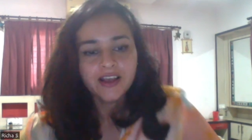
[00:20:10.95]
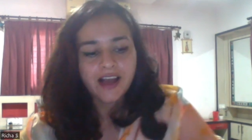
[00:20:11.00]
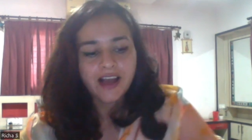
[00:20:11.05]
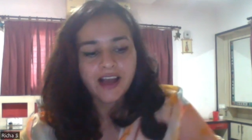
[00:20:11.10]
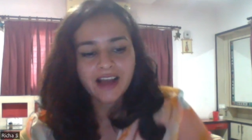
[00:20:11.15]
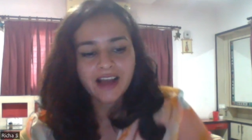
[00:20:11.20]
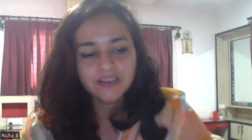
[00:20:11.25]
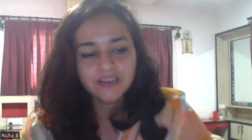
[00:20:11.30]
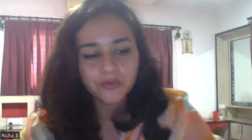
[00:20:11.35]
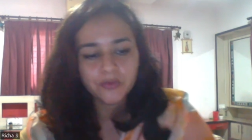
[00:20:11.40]

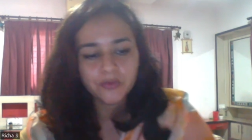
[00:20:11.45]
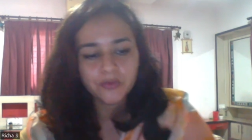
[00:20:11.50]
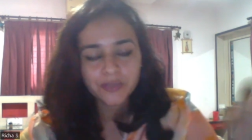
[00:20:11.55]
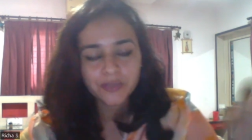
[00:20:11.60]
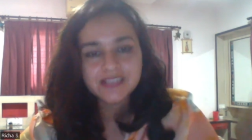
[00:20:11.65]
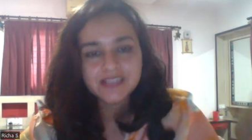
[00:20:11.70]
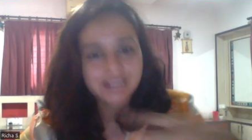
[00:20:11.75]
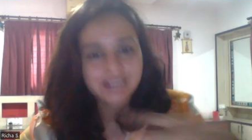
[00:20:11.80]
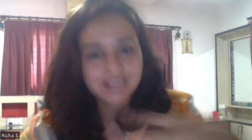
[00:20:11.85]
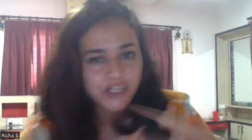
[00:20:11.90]
And
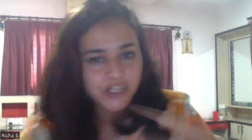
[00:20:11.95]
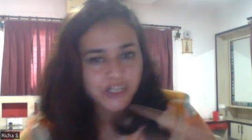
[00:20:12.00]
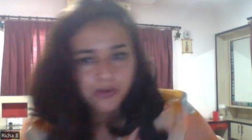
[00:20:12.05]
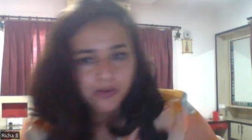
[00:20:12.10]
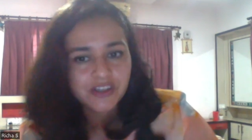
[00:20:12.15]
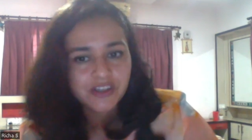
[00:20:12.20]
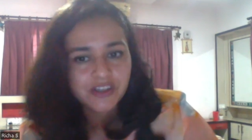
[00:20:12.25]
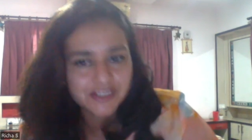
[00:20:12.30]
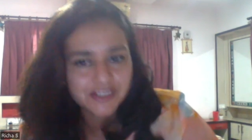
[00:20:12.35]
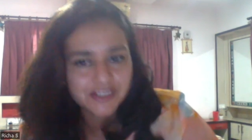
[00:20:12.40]
with such
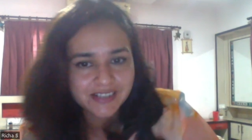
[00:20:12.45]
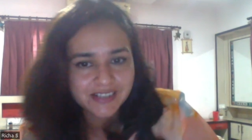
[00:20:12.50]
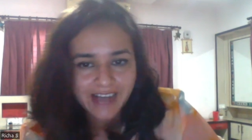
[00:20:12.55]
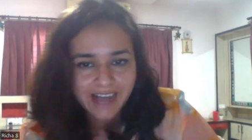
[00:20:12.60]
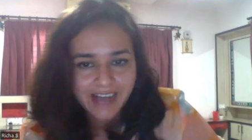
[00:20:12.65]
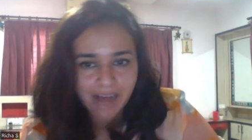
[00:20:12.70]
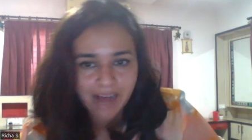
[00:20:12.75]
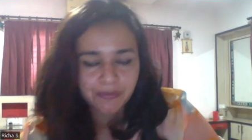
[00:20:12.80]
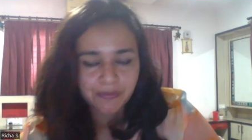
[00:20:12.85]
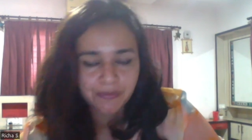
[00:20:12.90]
projects that
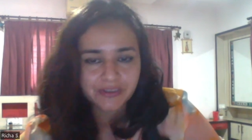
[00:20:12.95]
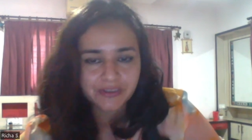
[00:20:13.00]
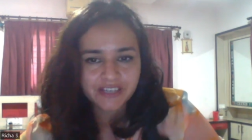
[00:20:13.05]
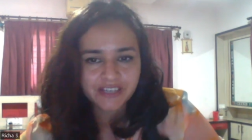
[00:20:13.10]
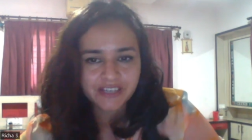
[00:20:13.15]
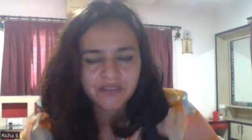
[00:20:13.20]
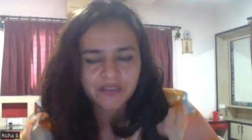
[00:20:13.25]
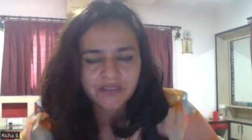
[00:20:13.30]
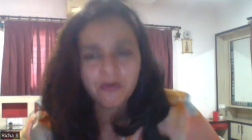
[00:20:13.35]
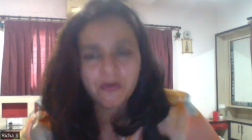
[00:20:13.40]
happen, can
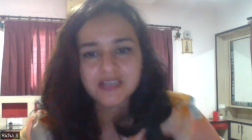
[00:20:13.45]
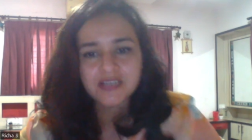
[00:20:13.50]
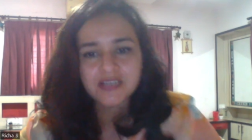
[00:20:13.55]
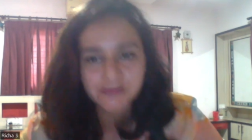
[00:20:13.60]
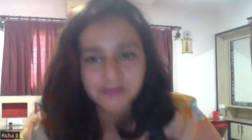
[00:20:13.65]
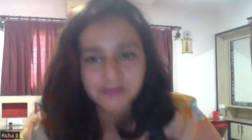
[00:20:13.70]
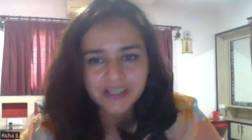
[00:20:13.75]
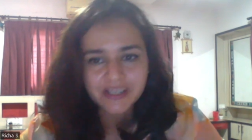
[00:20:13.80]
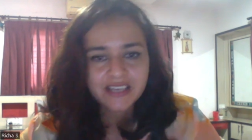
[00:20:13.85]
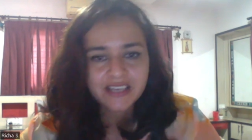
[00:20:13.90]
we
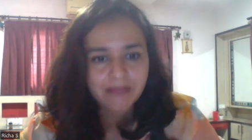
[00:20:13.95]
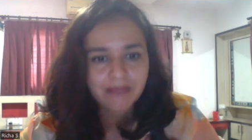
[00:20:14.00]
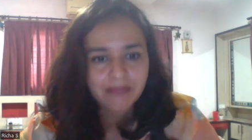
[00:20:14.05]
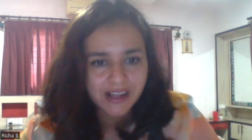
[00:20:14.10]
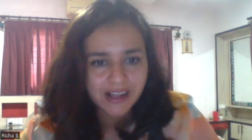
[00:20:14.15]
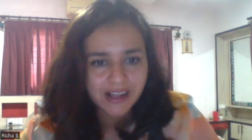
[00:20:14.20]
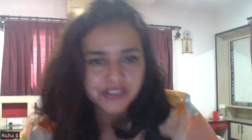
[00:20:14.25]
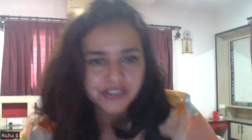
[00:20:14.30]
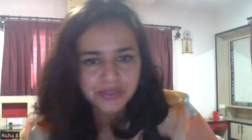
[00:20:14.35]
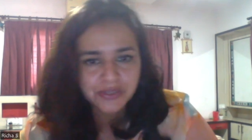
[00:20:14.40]
possibly
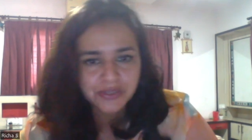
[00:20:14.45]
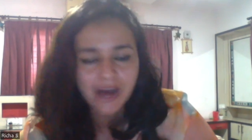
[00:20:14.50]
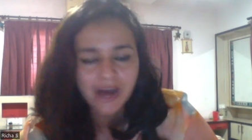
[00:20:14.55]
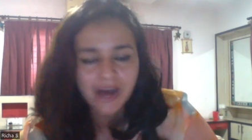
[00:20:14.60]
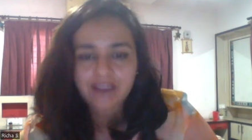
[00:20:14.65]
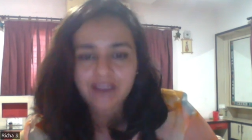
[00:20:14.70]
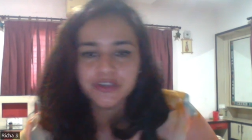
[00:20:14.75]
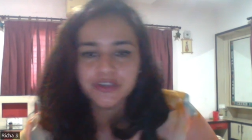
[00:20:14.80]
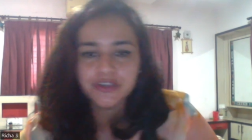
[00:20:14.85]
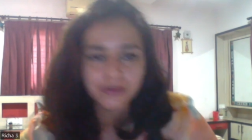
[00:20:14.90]
imagine to
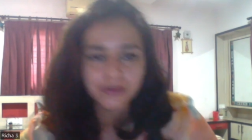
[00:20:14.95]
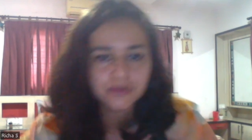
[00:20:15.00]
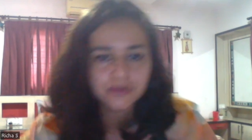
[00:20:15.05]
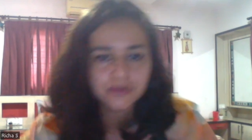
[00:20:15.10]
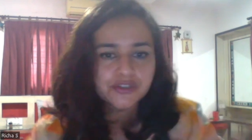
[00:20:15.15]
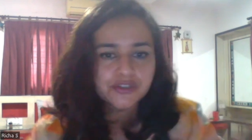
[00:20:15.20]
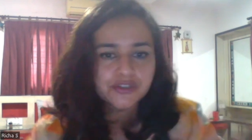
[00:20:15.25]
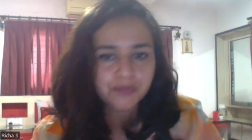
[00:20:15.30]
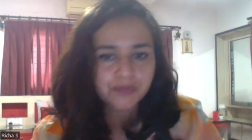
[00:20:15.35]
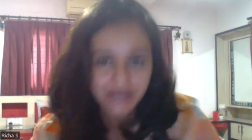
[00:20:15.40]
have a
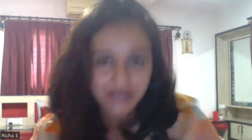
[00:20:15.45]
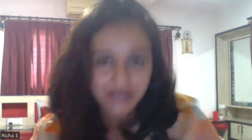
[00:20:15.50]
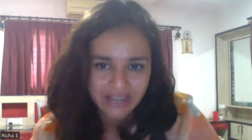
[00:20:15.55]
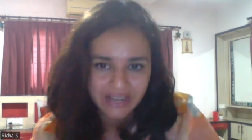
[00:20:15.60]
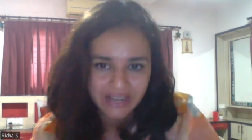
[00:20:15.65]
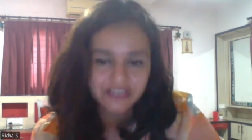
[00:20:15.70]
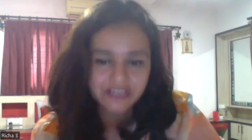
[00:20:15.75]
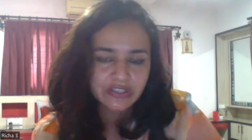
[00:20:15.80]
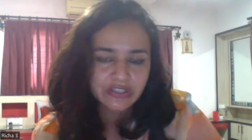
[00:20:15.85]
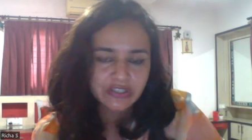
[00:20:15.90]
huge
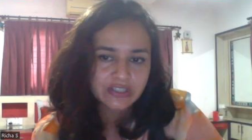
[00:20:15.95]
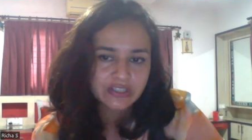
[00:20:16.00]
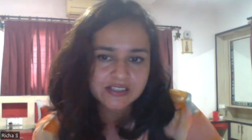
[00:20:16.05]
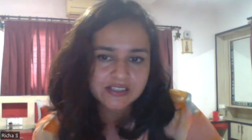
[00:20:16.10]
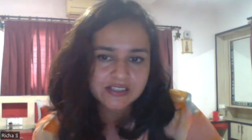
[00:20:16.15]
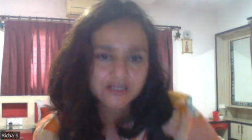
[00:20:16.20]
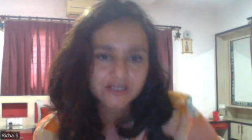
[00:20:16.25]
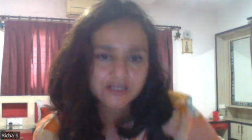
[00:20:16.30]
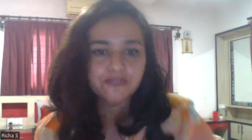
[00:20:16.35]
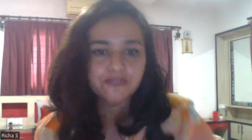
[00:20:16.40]
protected and
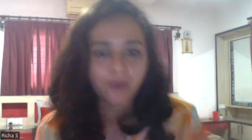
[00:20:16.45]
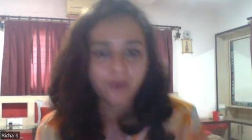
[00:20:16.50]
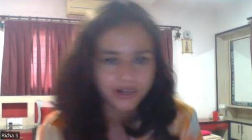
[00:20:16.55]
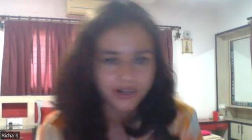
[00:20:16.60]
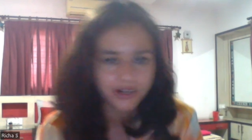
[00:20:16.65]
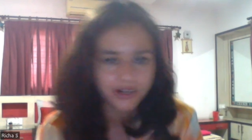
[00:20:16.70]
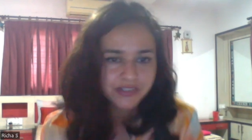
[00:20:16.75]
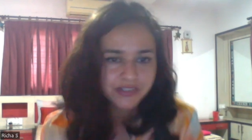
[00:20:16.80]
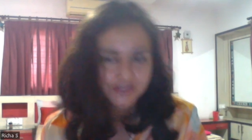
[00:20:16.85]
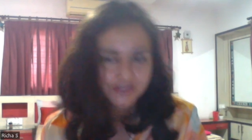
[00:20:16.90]
conserved
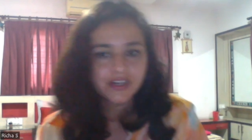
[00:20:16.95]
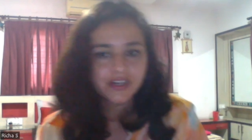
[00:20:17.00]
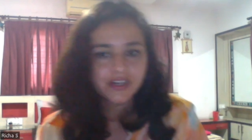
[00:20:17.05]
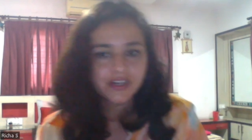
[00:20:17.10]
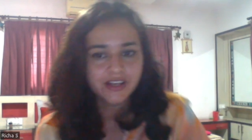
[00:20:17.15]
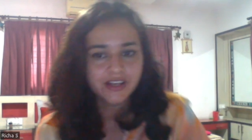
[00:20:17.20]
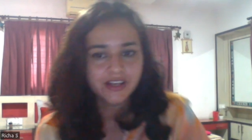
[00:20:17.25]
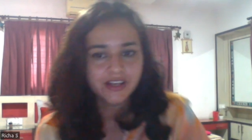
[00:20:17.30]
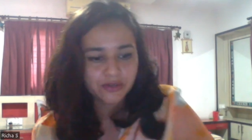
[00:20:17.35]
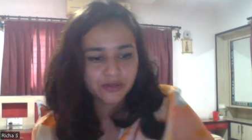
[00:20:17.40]
forest,
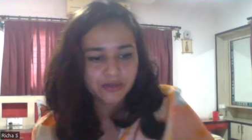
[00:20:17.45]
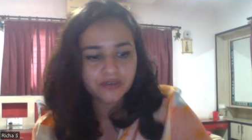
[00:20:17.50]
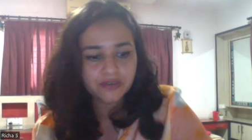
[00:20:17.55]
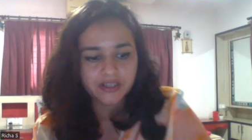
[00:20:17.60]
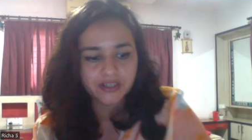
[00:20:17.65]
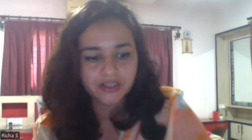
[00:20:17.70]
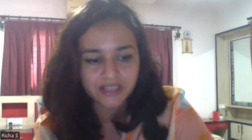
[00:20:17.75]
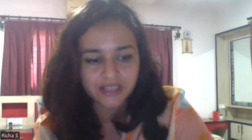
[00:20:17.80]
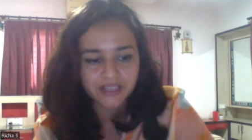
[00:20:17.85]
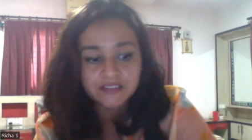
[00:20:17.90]
you know,
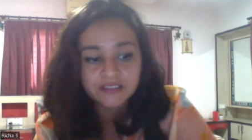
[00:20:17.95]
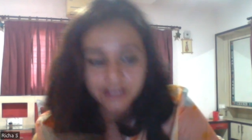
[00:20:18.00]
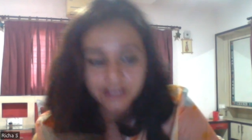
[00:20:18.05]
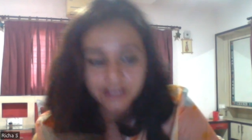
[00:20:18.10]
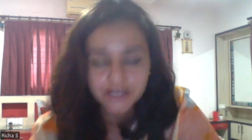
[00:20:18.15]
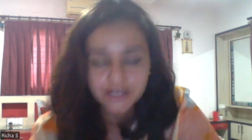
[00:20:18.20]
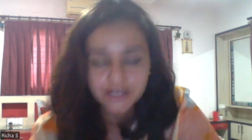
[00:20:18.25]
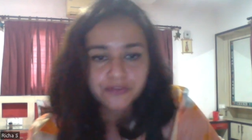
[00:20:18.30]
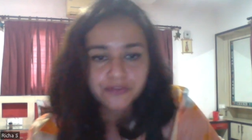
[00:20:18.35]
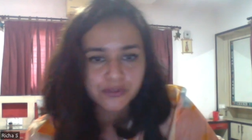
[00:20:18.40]
uh, in the
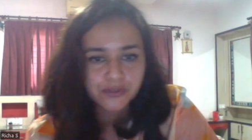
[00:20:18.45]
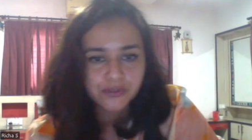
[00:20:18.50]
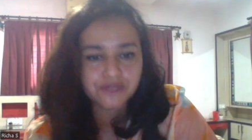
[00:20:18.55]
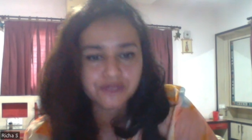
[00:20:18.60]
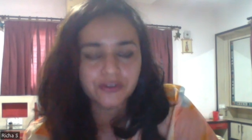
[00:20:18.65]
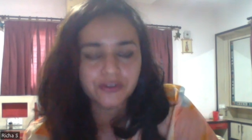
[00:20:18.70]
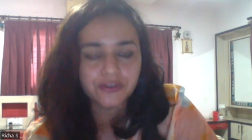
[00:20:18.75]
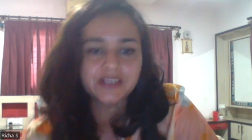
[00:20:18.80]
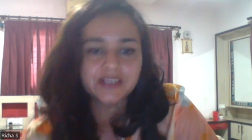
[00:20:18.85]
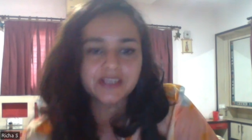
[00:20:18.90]
near future
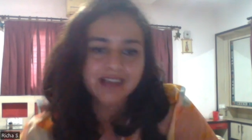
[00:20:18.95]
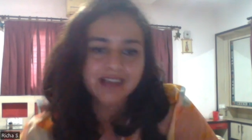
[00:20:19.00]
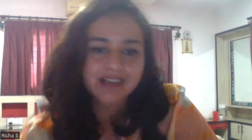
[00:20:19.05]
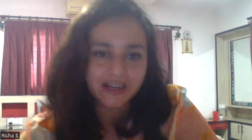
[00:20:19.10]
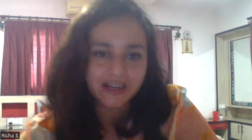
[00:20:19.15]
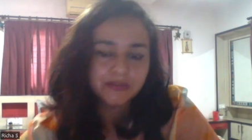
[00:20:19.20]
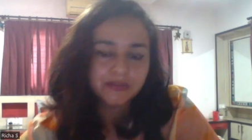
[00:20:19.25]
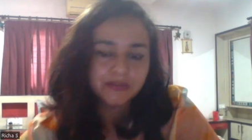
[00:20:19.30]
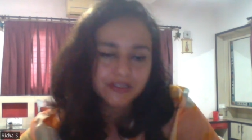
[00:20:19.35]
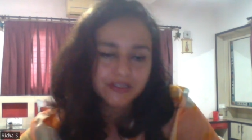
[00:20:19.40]
for these
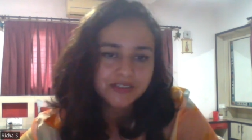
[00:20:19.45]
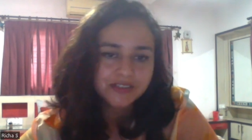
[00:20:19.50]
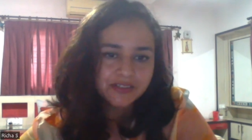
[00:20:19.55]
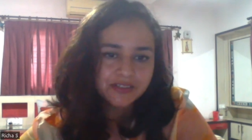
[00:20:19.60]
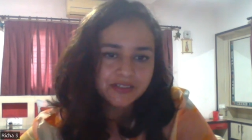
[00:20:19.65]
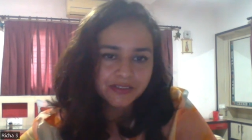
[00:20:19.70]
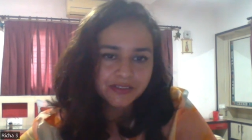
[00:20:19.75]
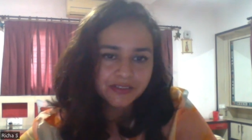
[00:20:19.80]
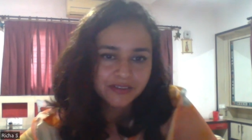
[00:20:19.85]
animals?